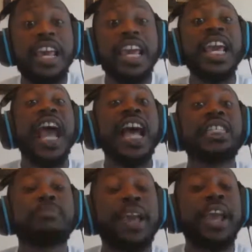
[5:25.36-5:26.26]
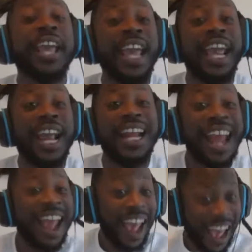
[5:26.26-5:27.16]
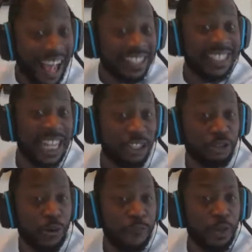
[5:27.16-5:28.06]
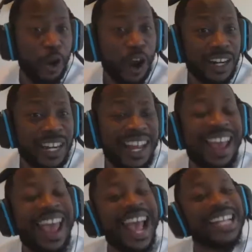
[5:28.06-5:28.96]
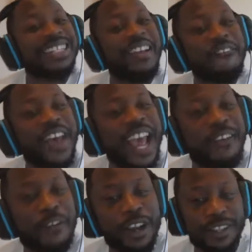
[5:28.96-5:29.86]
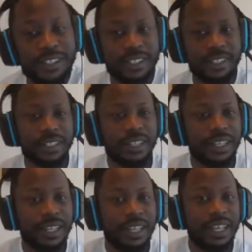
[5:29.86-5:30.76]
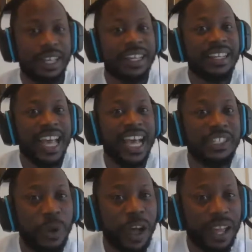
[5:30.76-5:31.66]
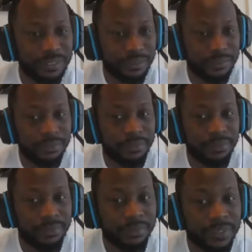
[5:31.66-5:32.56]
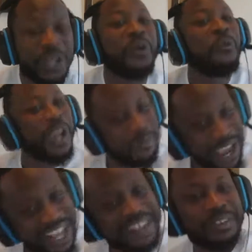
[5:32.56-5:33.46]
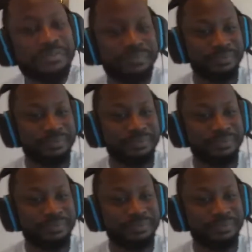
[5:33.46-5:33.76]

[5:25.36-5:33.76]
ESPN had Central Florida as the favorites. Guess what? We beat them.